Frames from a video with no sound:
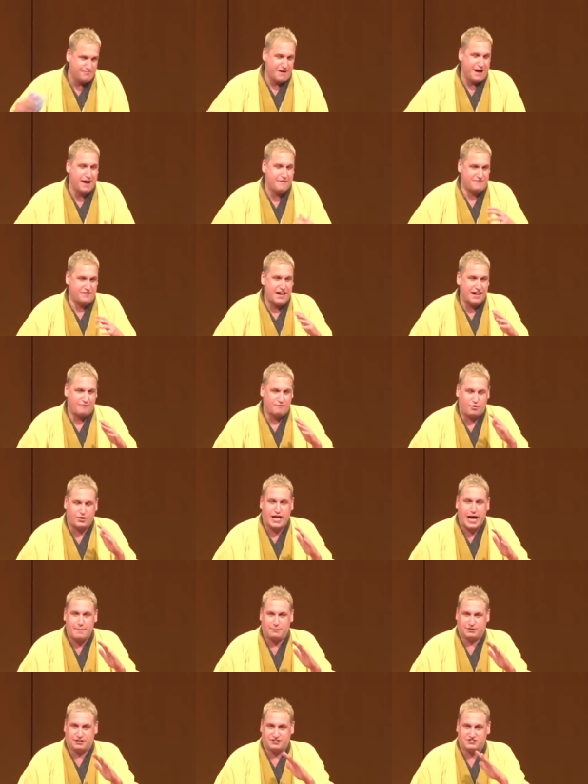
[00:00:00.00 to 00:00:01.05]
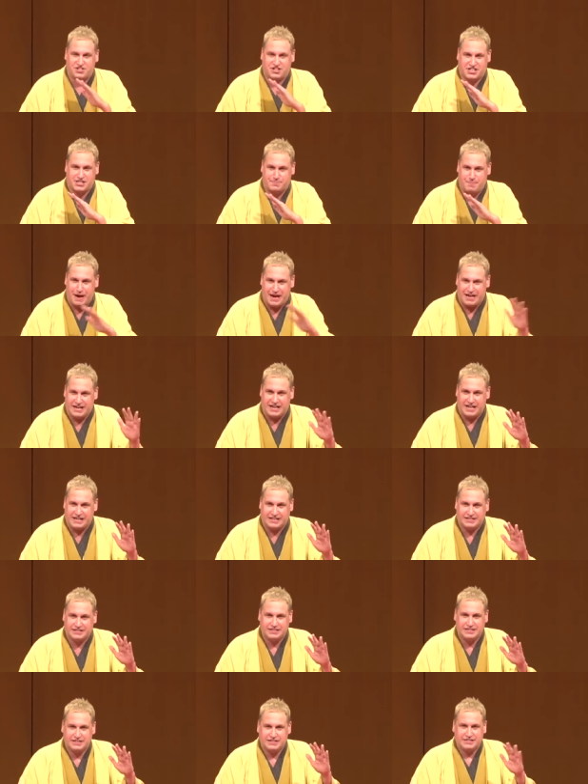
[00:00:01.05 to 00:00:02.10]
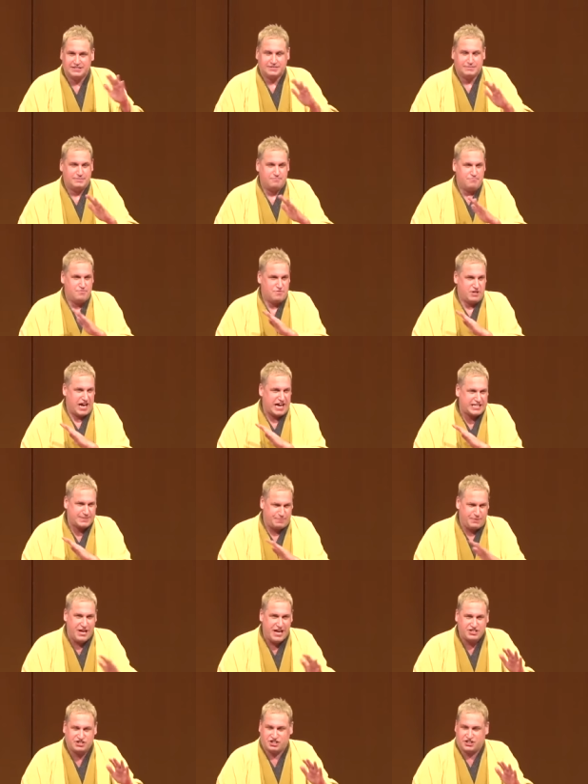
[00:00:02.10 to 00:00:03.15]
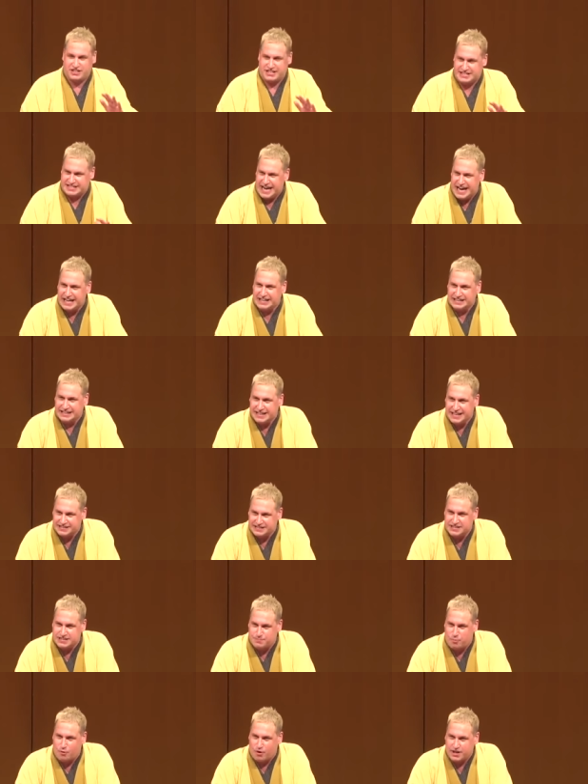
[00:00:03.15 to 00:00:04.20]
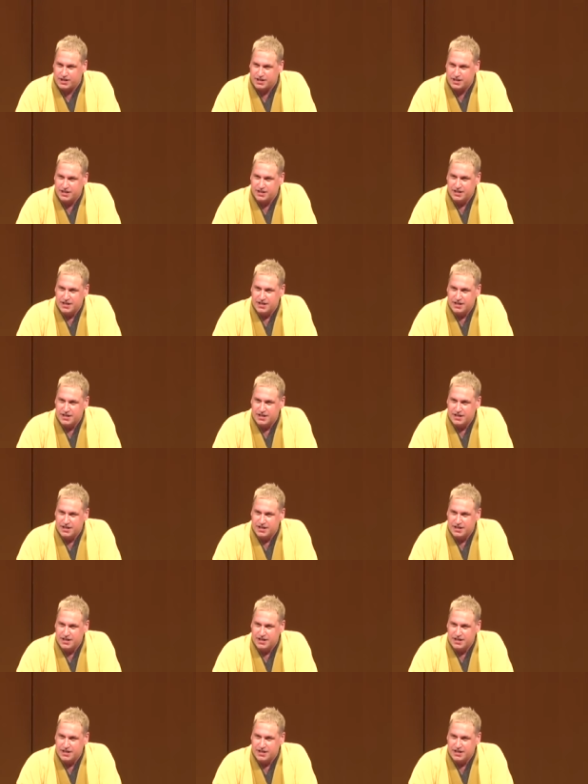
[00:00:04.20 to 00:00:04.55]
my vocabulary is expanding exponentially daily at this point.